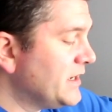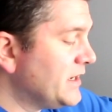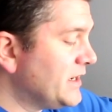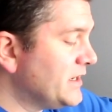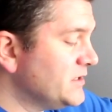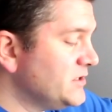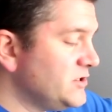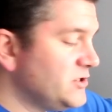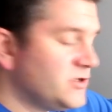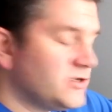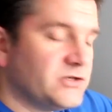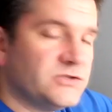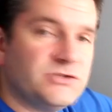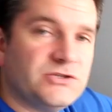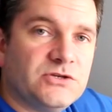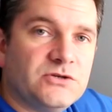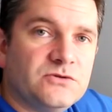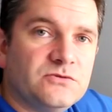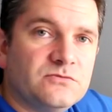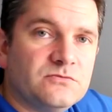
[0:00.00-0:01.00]
and you could
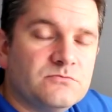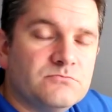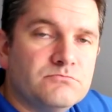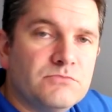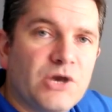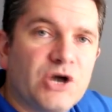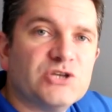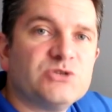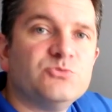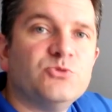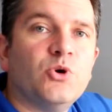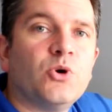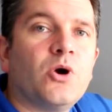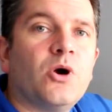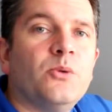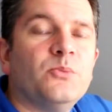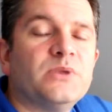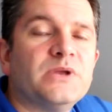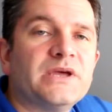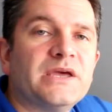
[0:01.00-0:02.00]
do much more
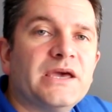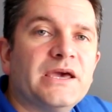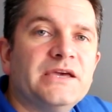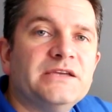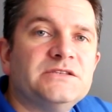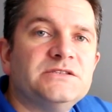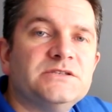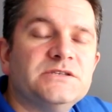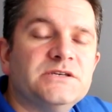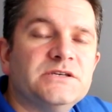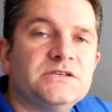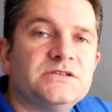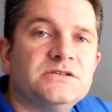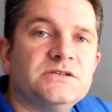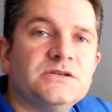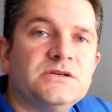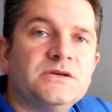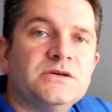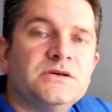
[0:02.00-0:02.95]
complicated